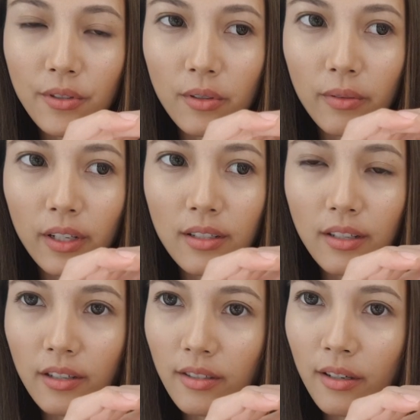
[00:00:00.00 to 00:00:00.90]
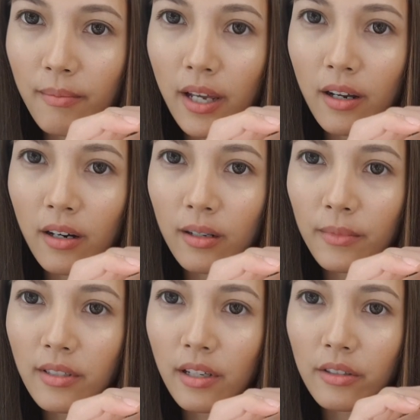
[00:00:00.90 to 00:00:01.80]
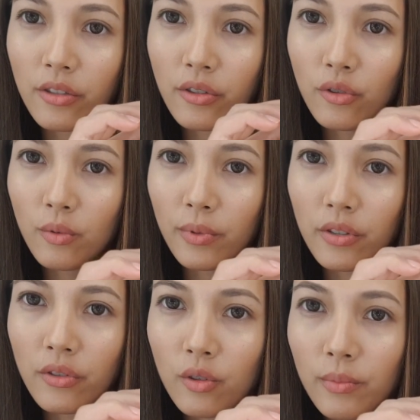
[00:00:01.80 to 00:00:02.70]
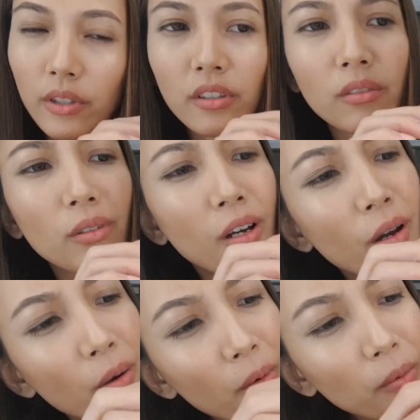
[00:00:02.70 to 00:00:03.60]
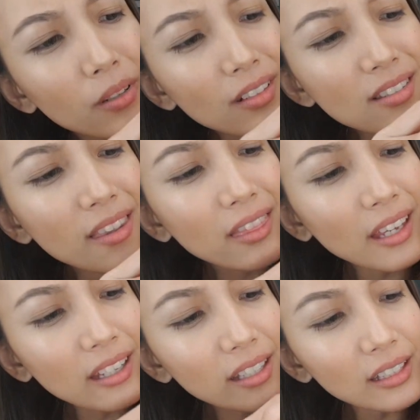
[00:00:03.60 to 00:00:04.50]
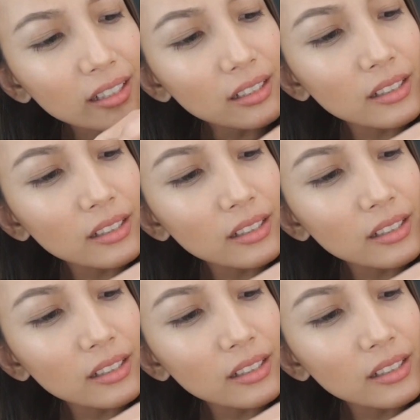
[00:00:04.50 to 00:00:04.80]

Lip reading: the way it does on my arm, because that's super, super cute. What is that?